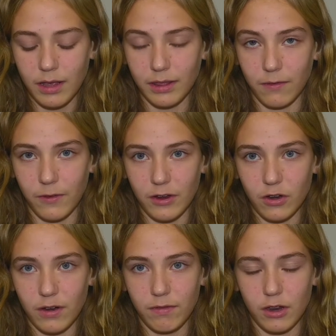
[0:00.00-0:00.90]
the
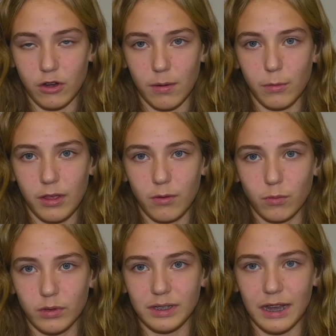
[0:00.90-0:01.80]
finger of their grumbling
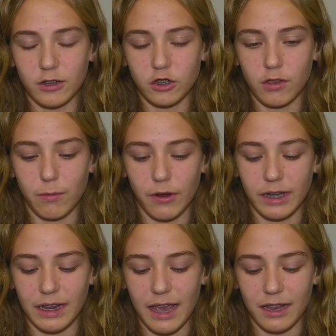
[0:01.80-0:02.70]
was actually
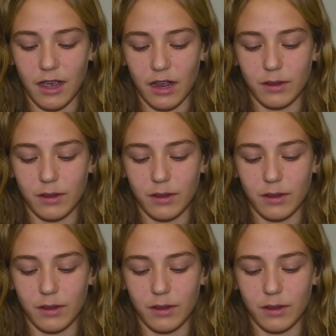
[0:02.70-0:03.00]
pointing at God